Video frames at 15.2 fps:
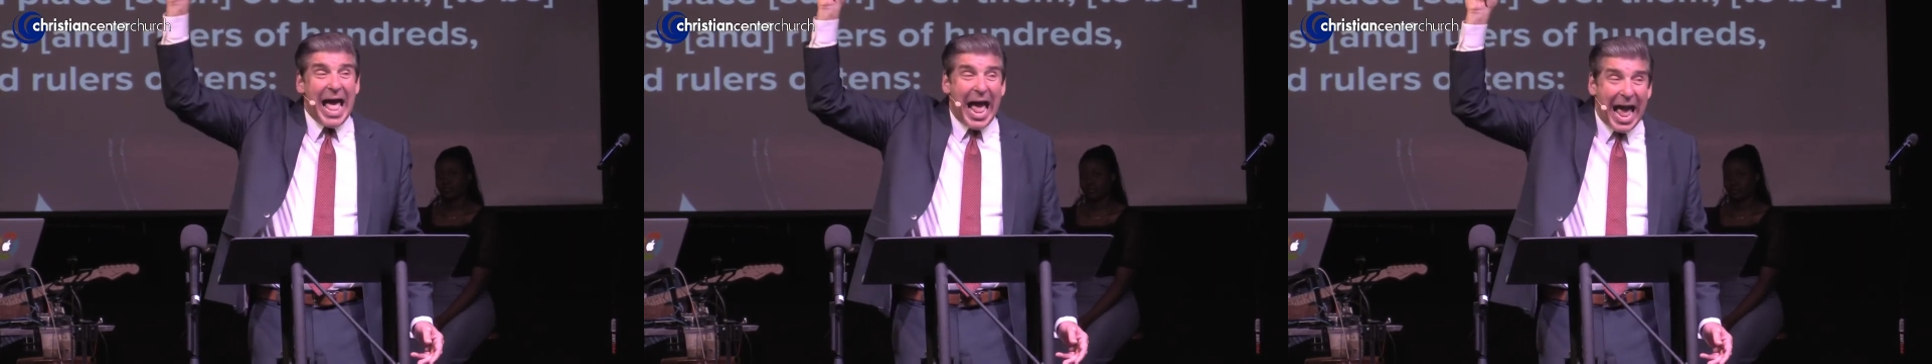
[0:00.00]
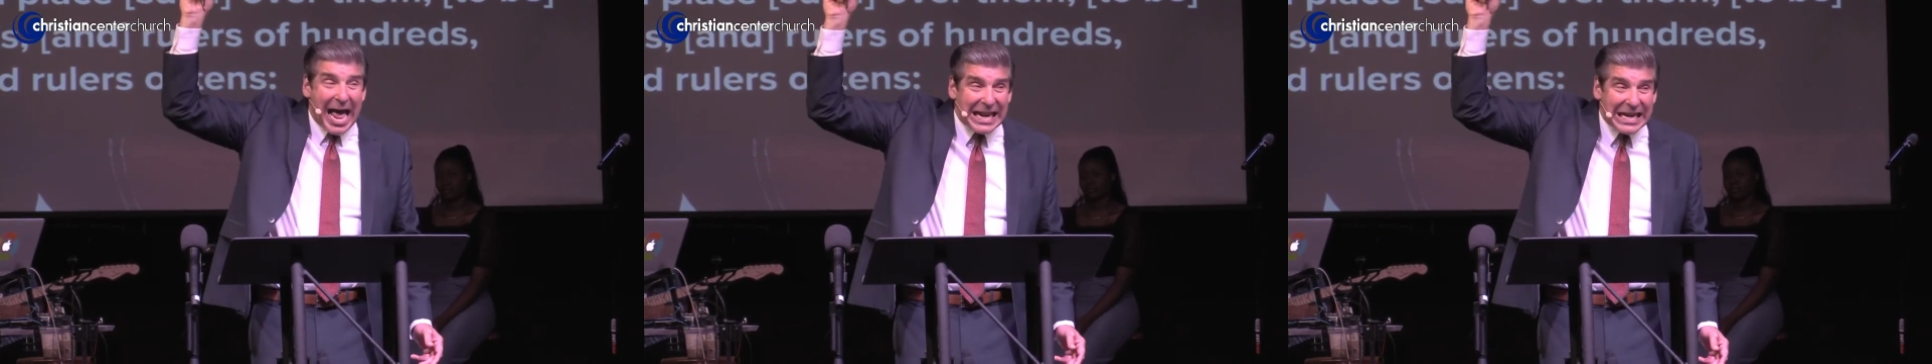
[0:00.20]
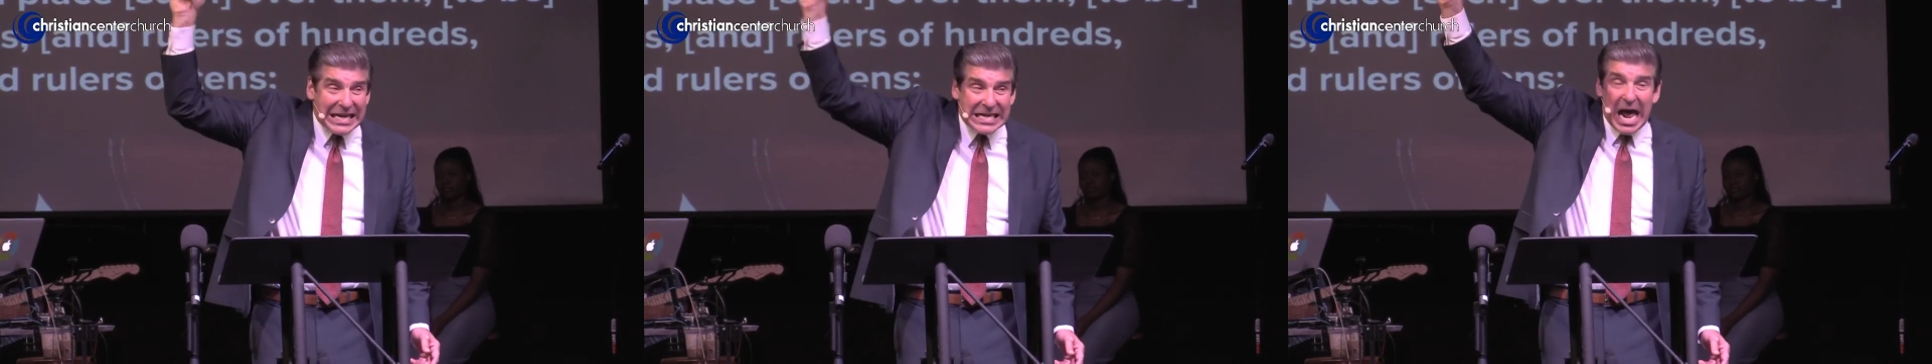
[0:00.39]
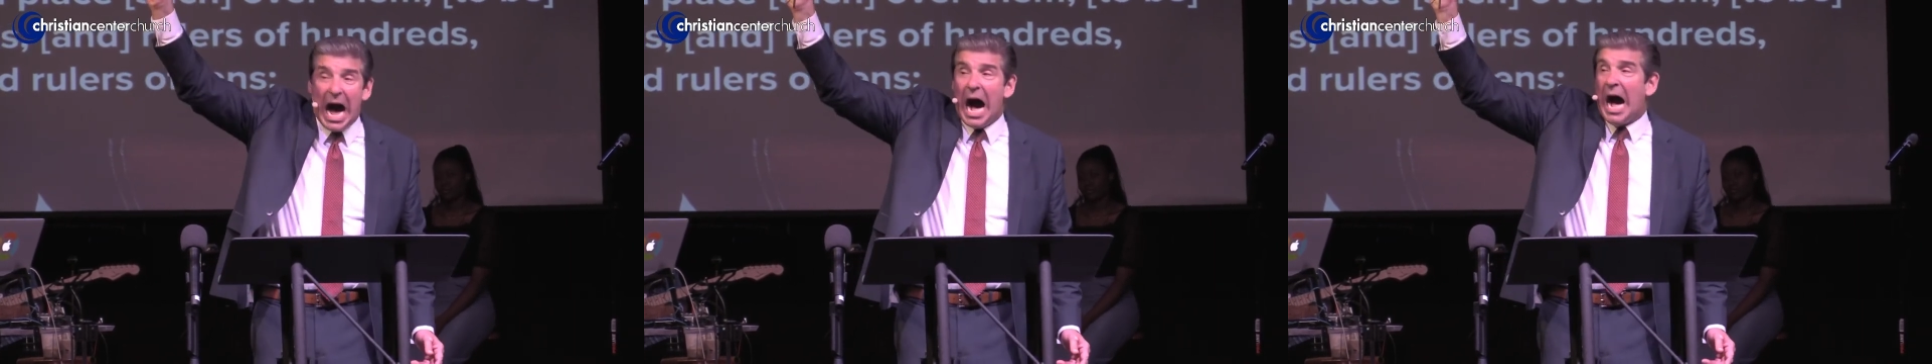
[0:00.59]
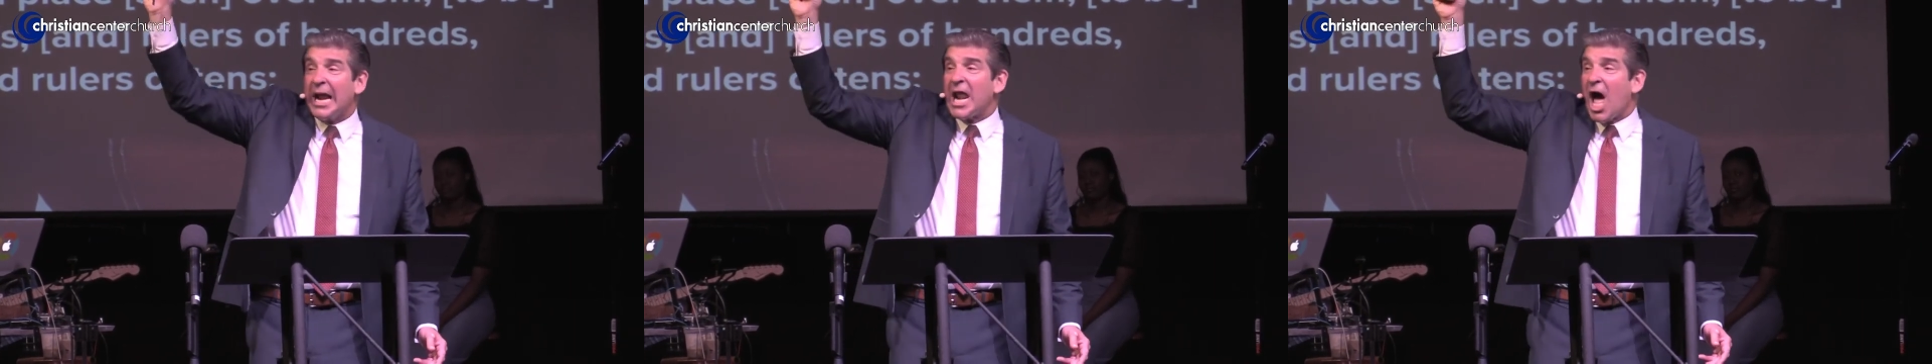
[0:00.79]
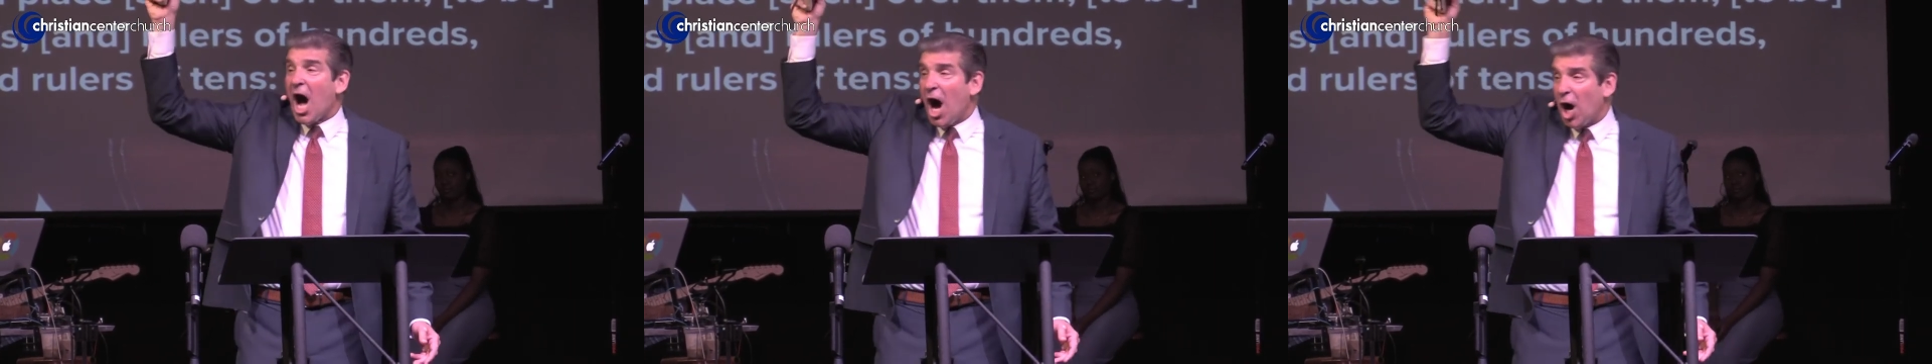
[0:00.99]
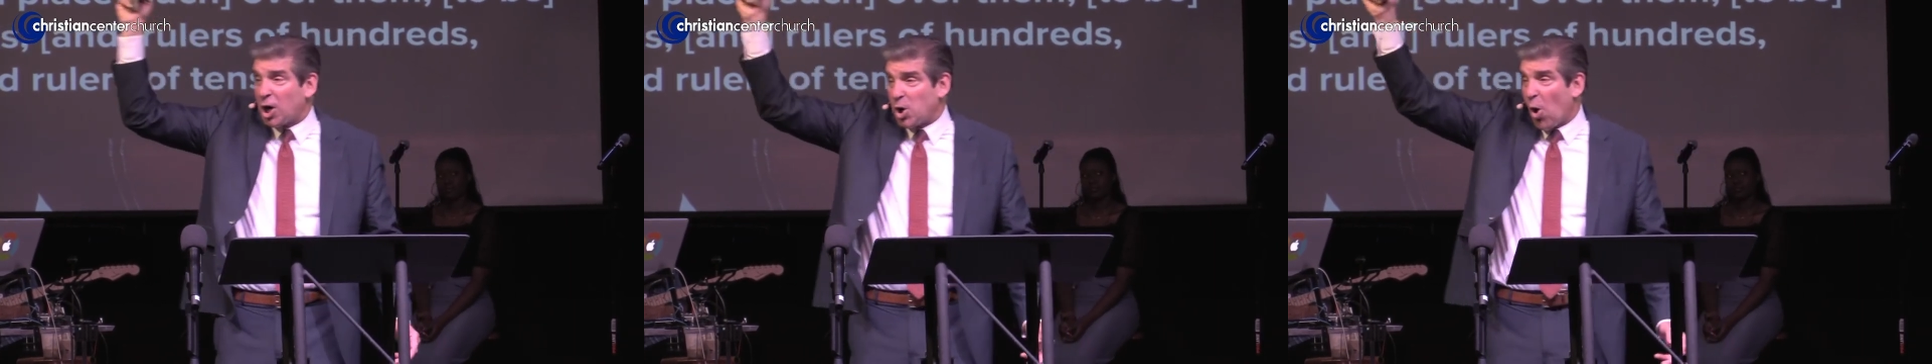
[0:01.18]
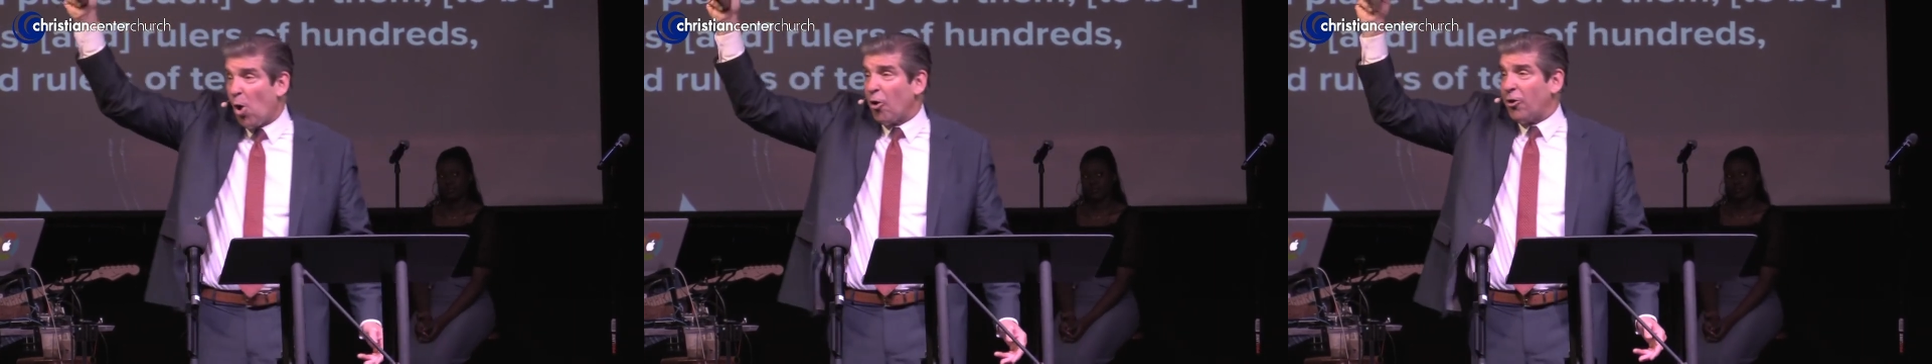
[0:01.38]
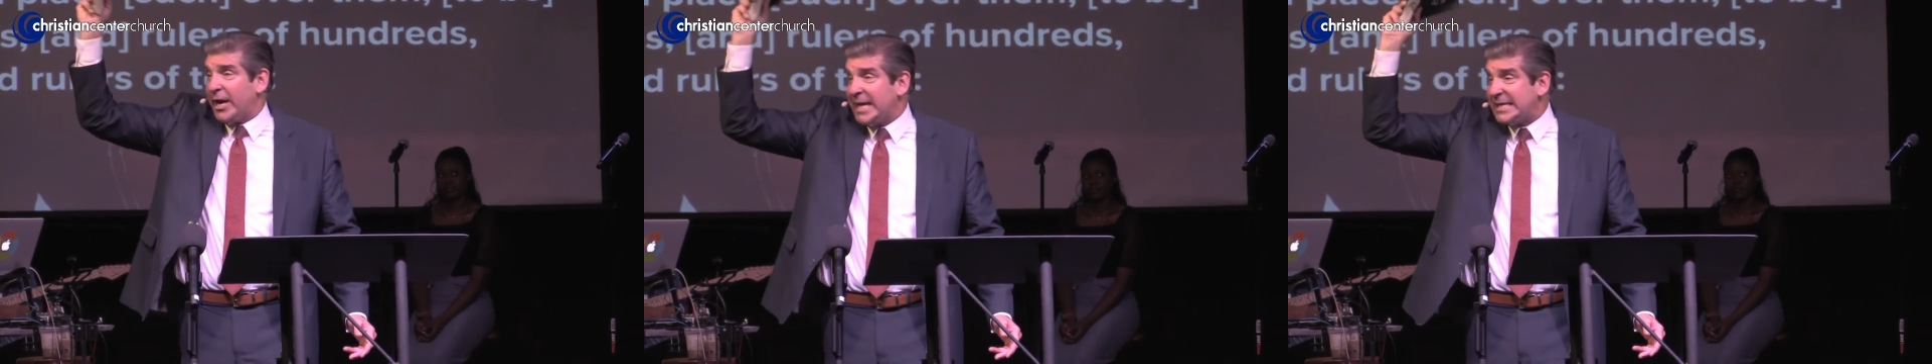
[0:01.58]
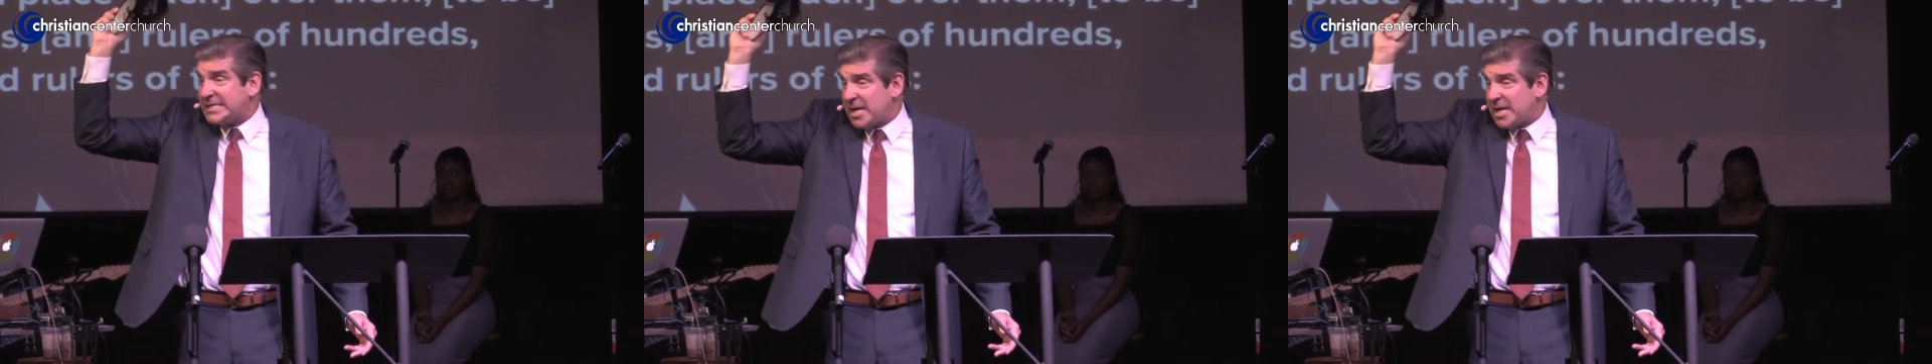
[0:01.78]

and not according